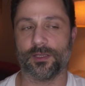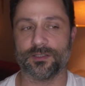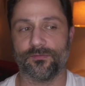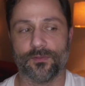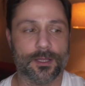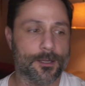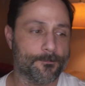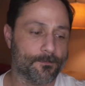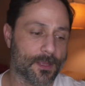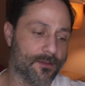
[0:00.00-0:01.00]
Because if
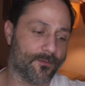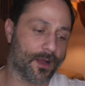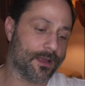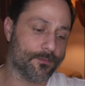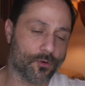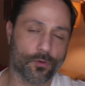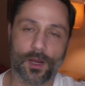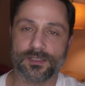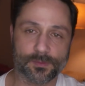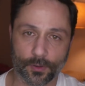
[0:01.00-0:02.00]
if I'm a
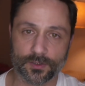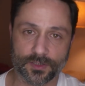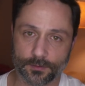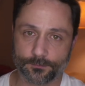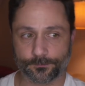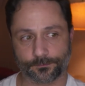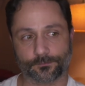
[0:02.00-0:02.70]
crazy person